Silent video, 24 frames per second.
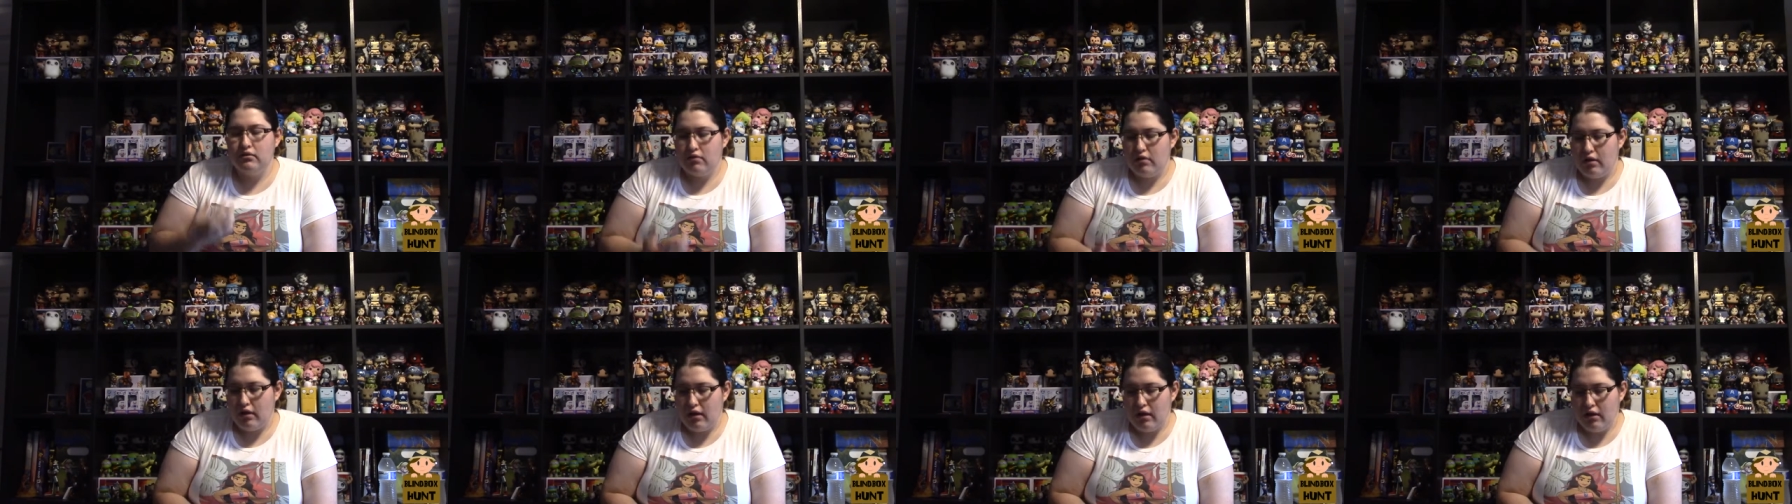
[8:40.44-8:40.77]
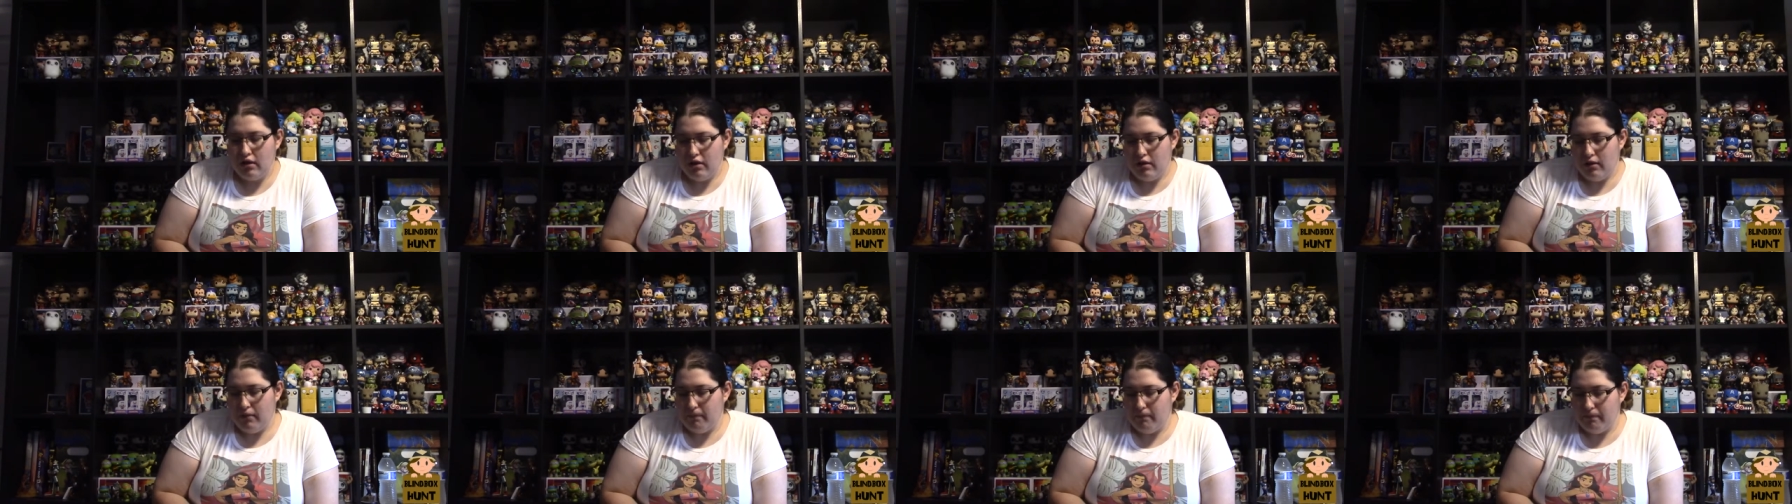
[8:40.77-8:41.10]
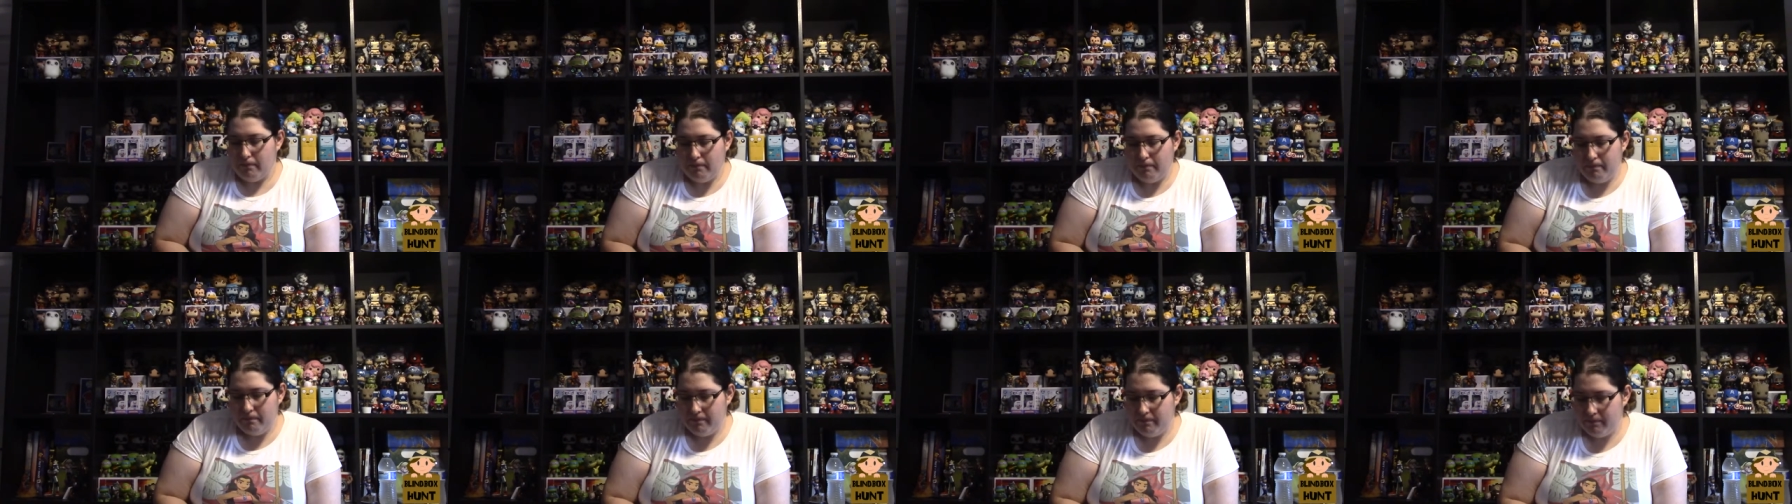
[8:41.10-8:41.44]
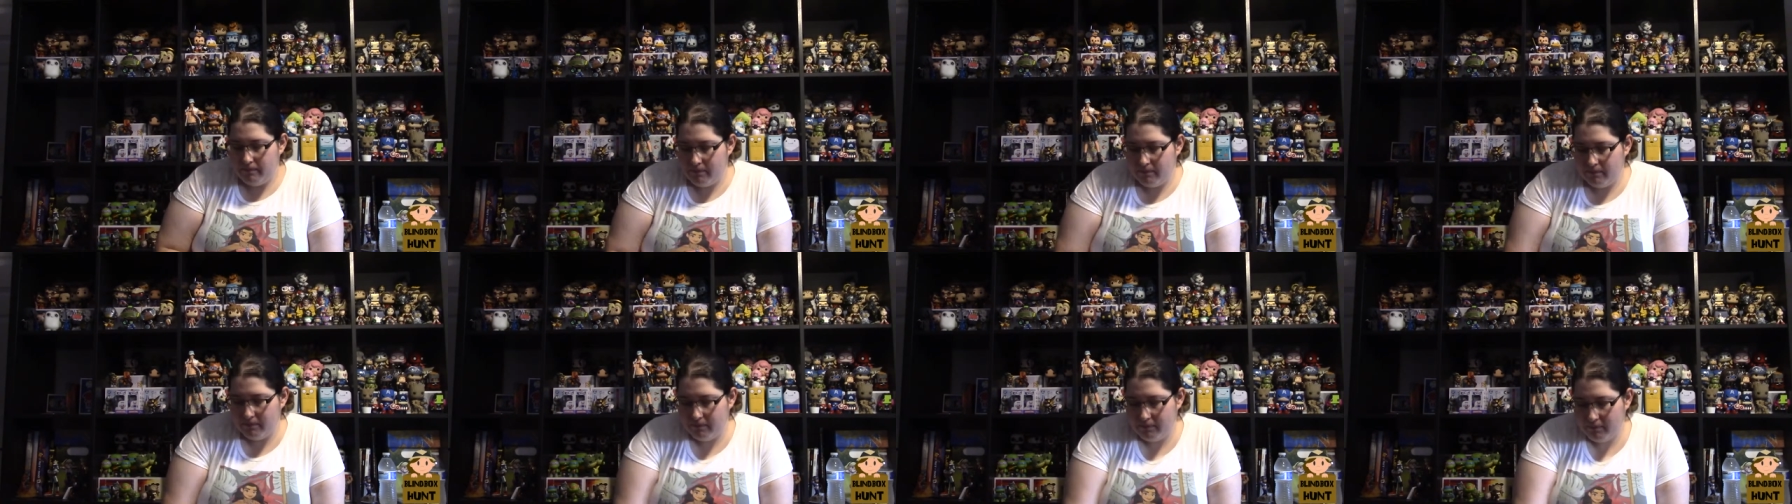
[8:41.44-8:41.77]
Um,
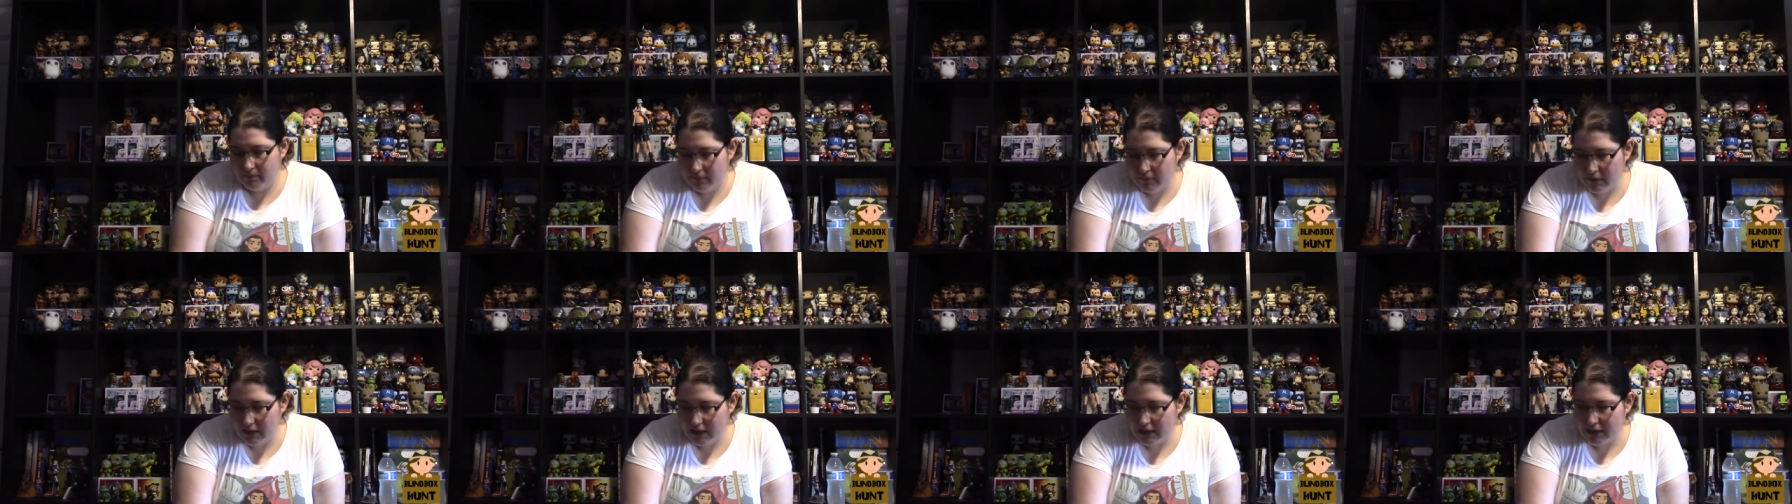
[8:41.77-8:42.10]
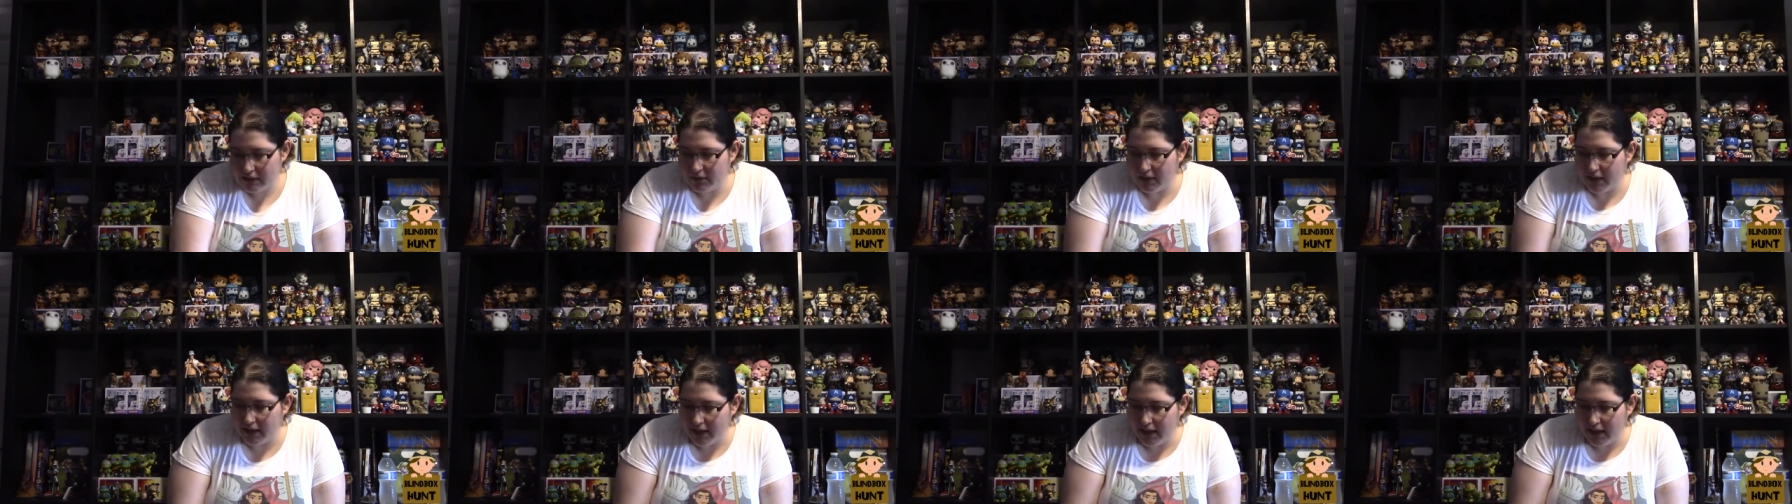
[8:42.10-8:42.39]
because right